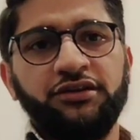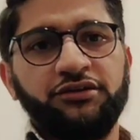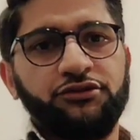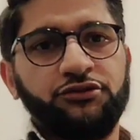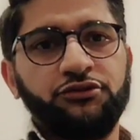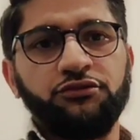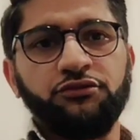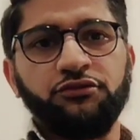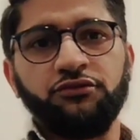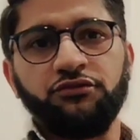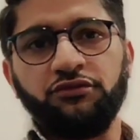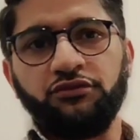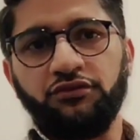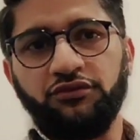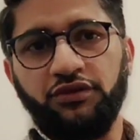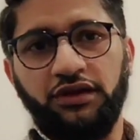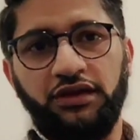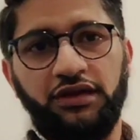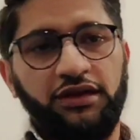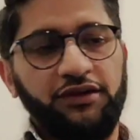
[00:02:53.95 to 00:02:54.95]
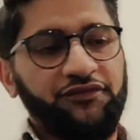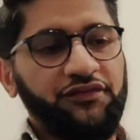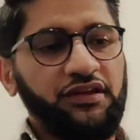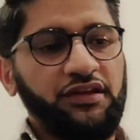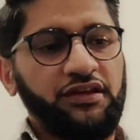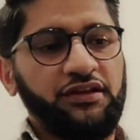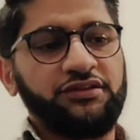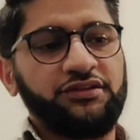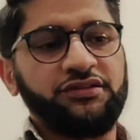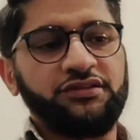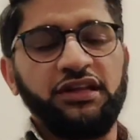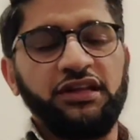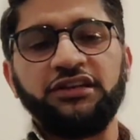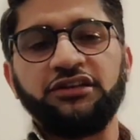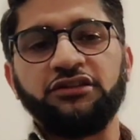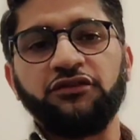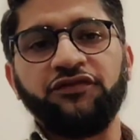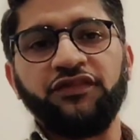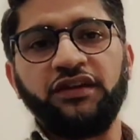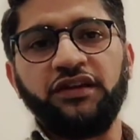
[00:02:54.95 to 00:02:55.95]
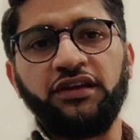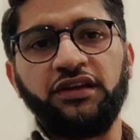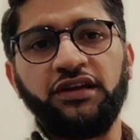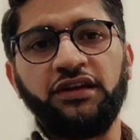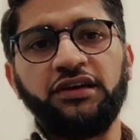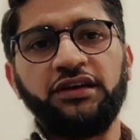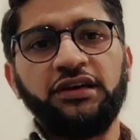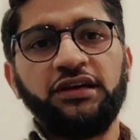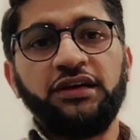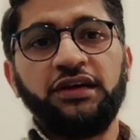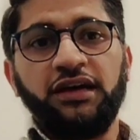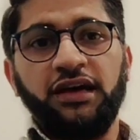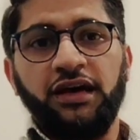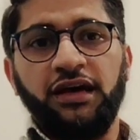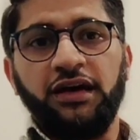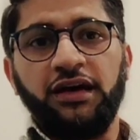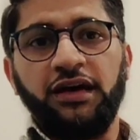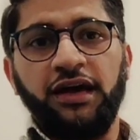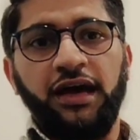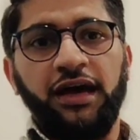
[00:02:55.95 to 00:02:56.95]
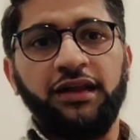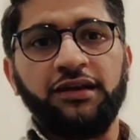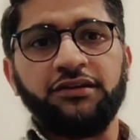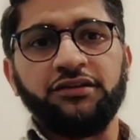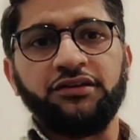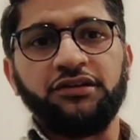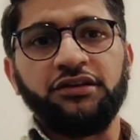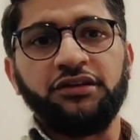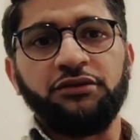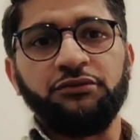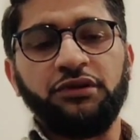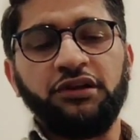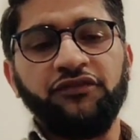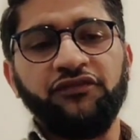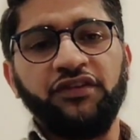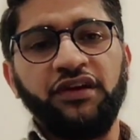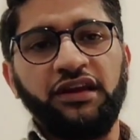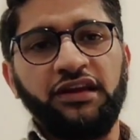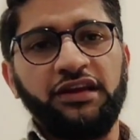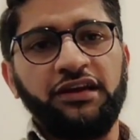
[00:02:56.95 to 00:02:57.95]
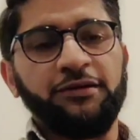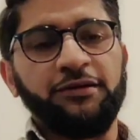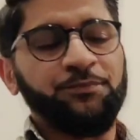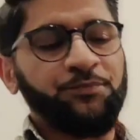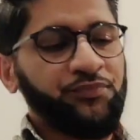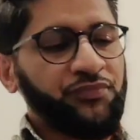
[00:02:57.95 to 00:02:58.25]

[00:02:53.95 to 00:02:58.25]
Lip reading: two fingers, the little finger and the ring finger,